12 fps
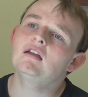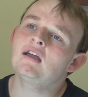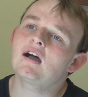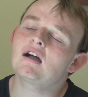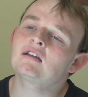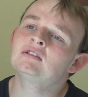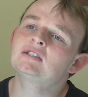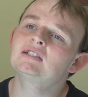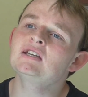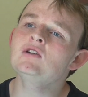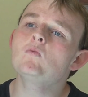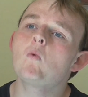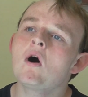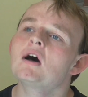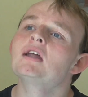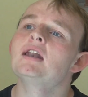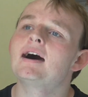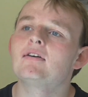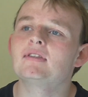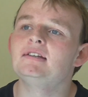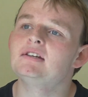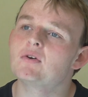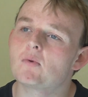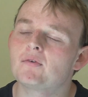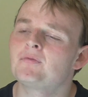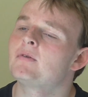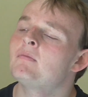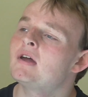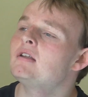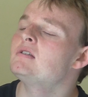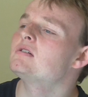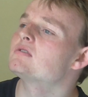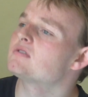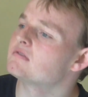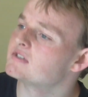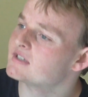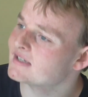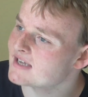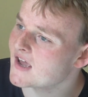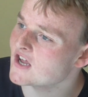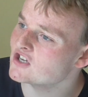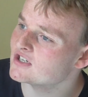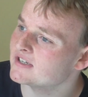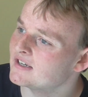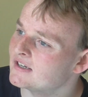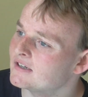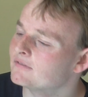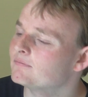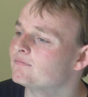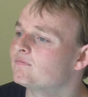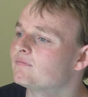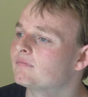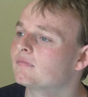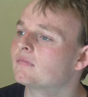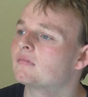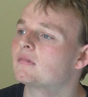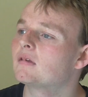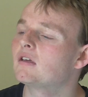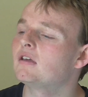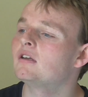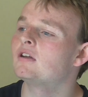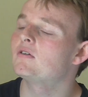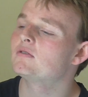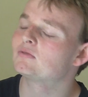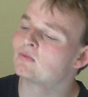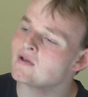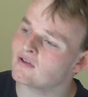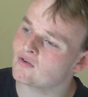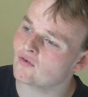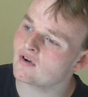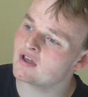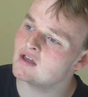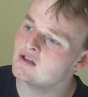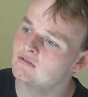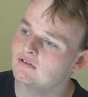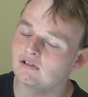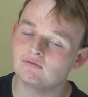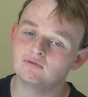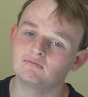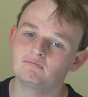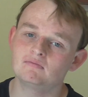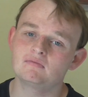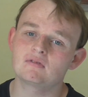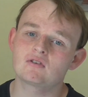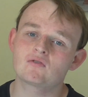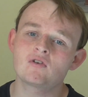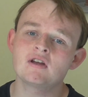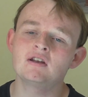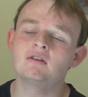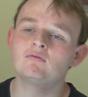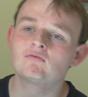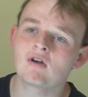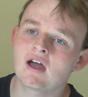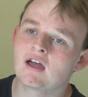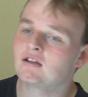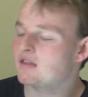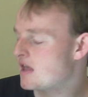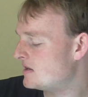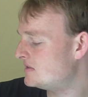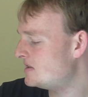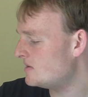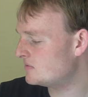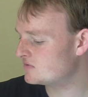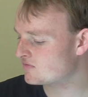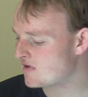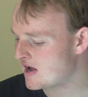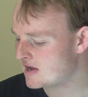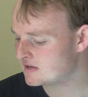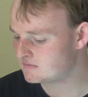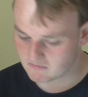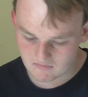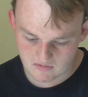Yeah, I can see why now they didn't qualify, mainly because the staging, you know, he was wearing green, it was green and red, the LED was red,